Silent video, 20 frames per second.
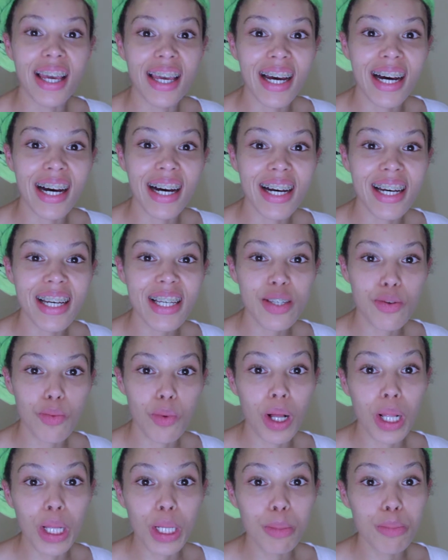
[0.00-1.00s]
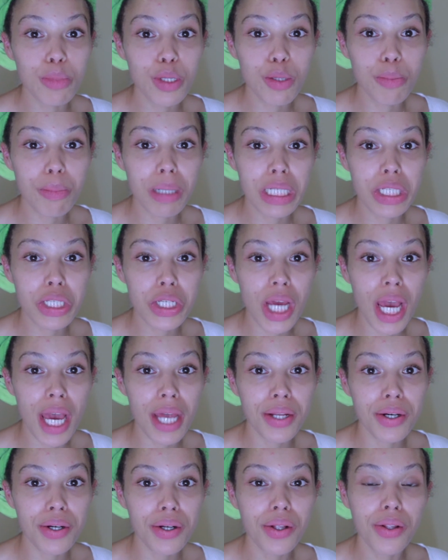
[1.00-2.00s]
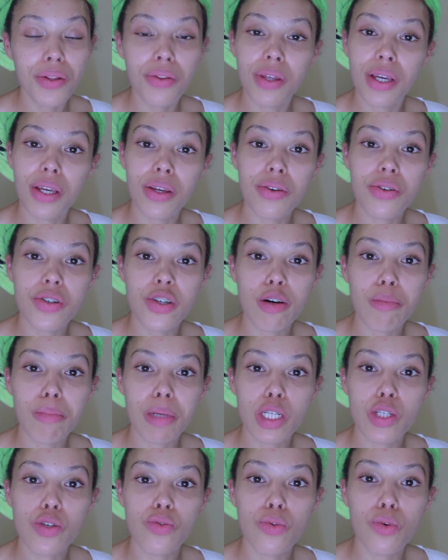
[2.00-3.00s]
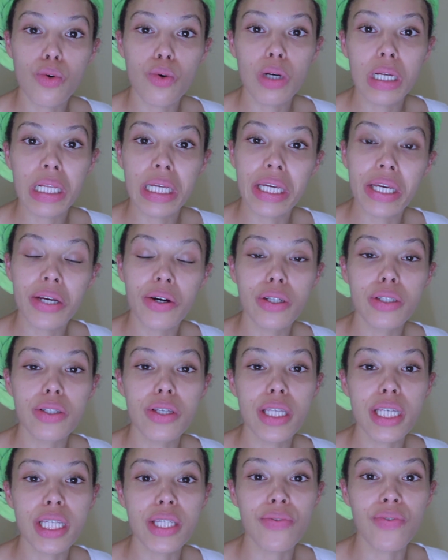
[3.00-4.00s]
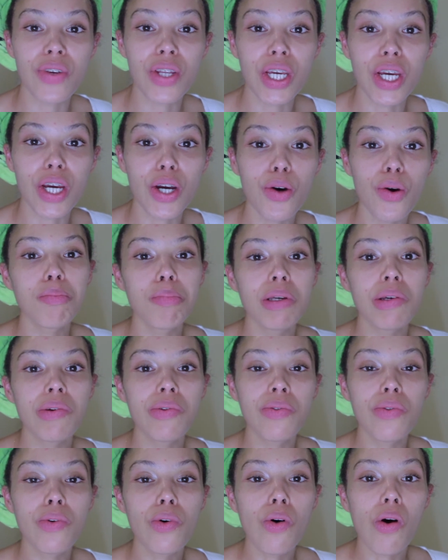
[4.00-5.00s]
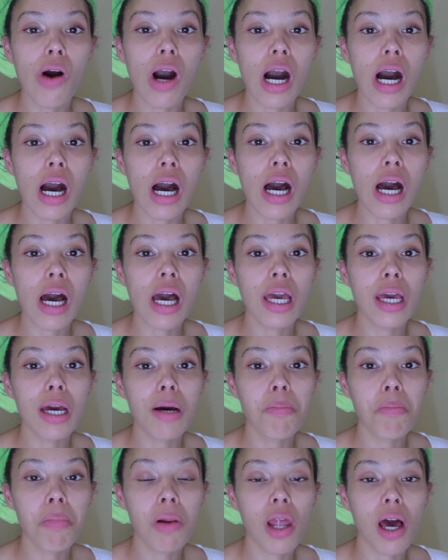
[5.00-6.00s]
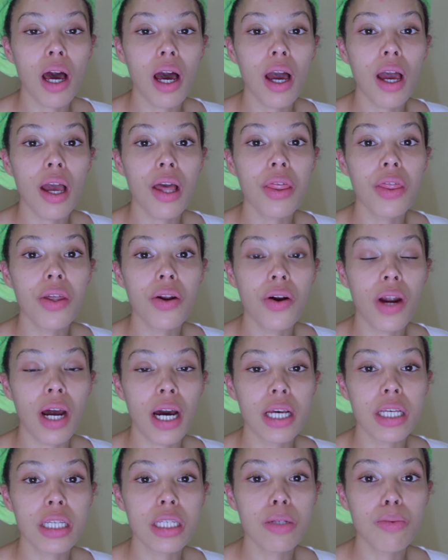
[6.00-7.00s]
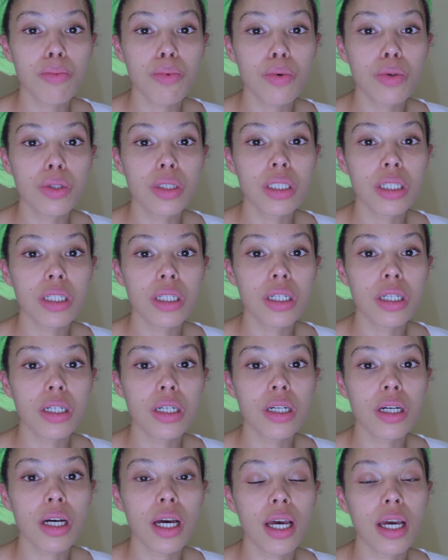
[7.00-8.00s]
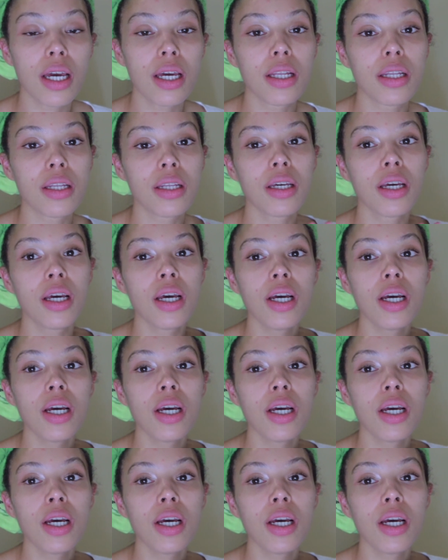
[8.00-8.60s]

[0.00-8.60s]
Hey guys, welcome to my channel. Thank you so much for clicking onto this video. Before I apply the rice water and